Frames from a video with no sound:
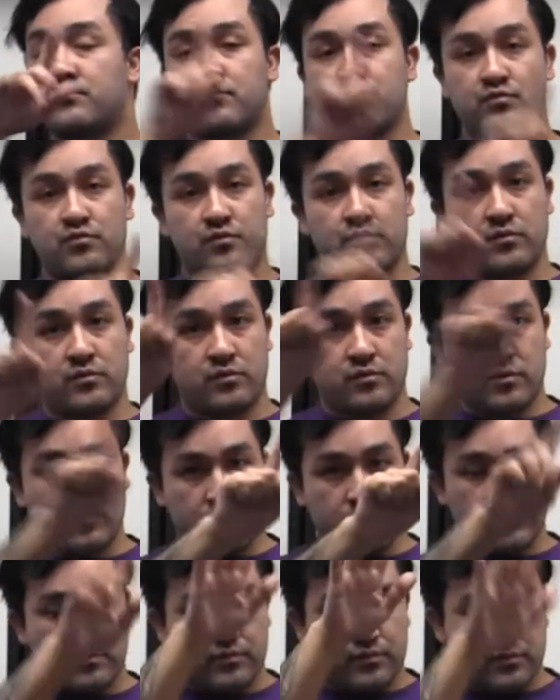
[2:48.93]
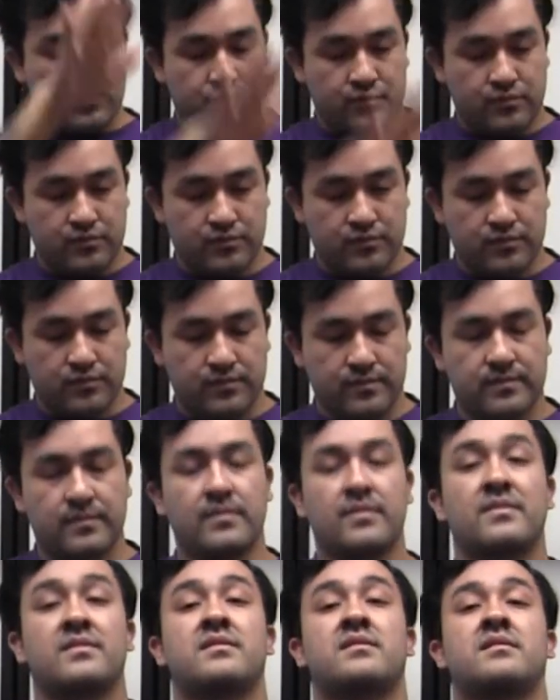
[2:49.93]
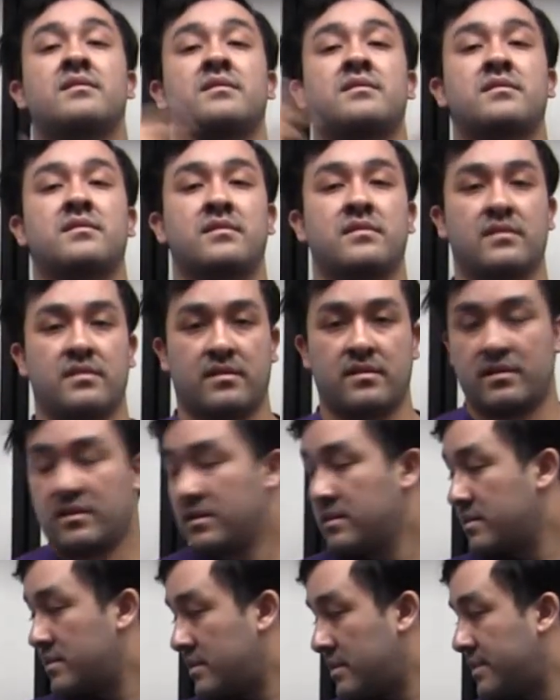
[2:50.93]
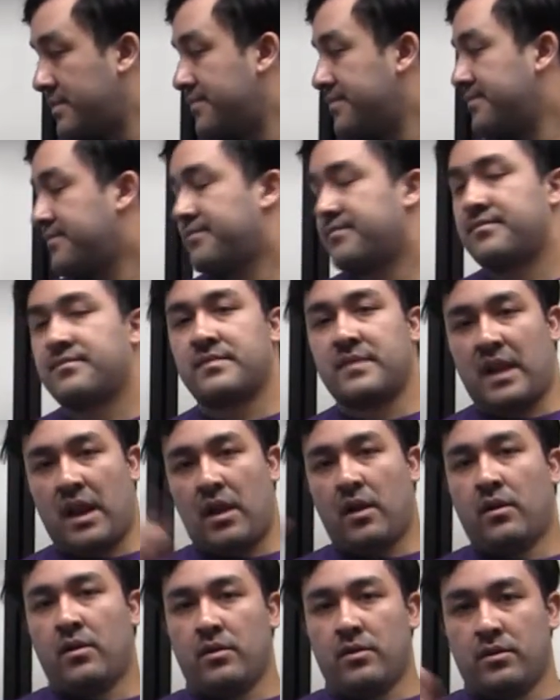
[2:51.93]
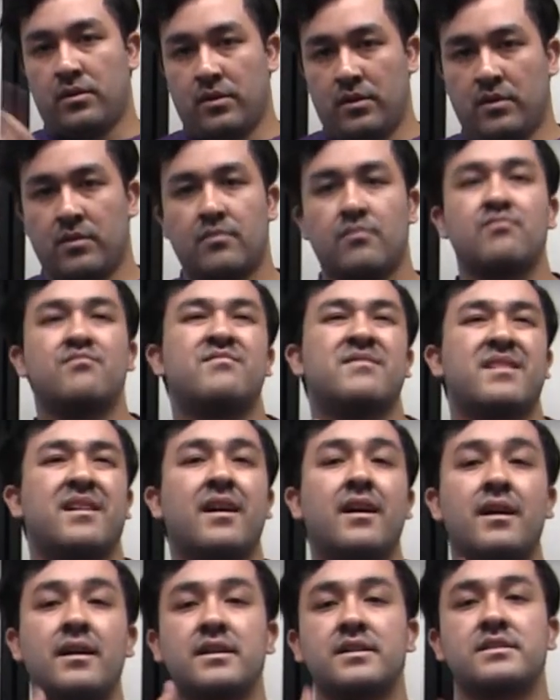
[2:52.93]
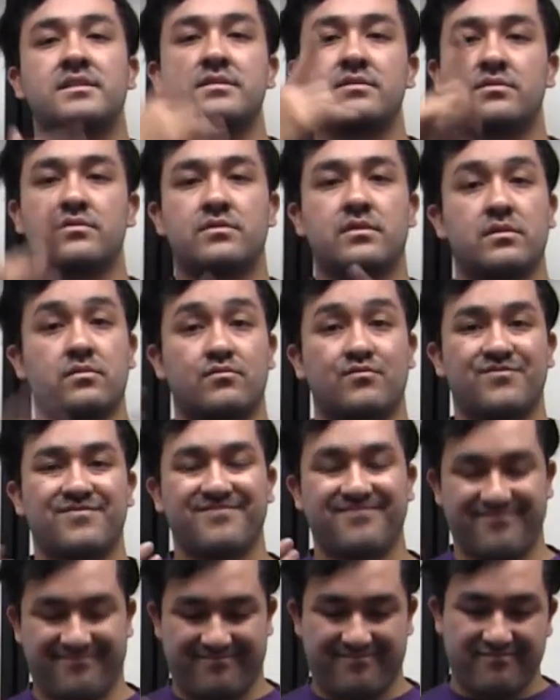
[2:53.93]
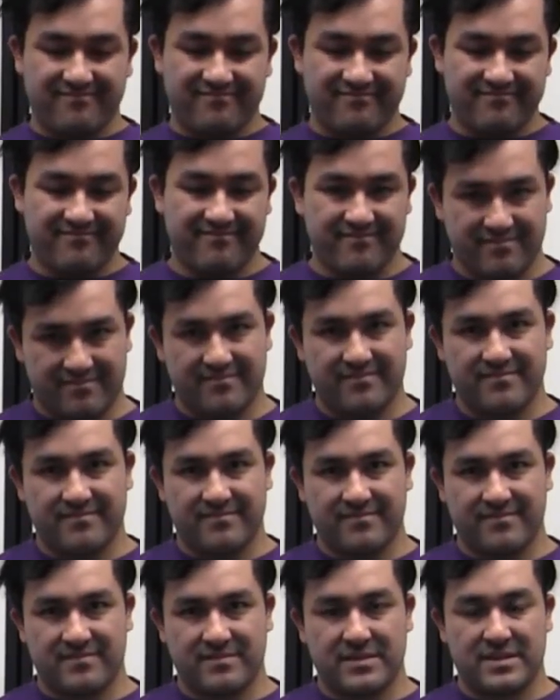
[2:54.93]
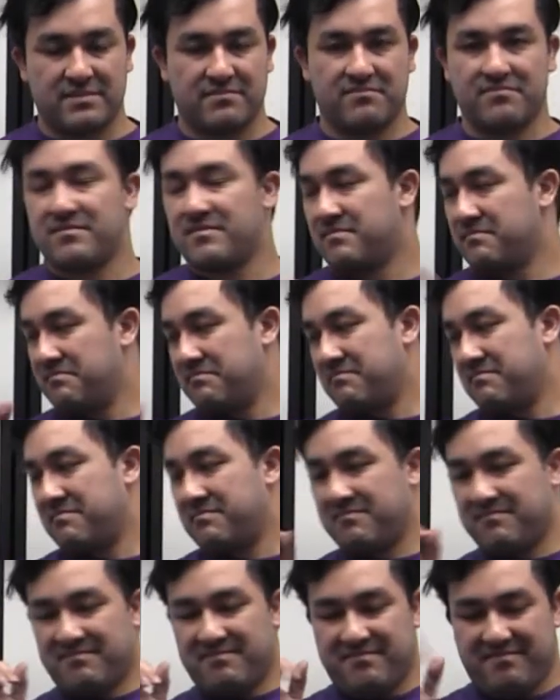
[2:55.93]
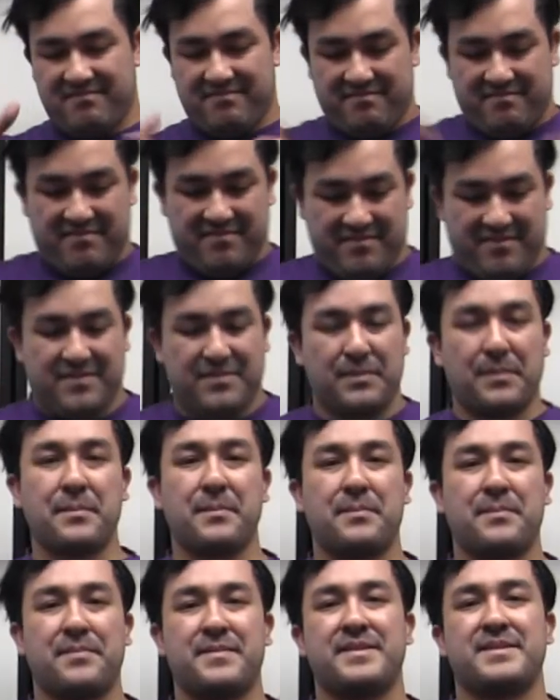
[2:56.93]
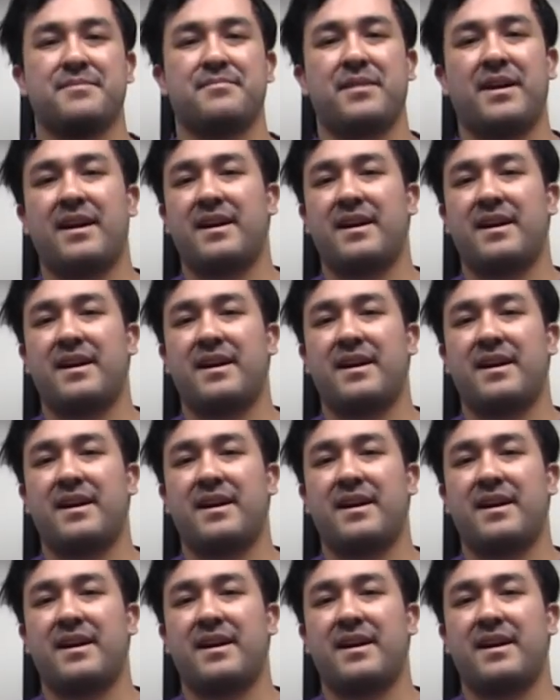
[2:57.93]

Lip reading: If next week school, then I will go. And so I tend to sign this kind of thing, right? That's my then.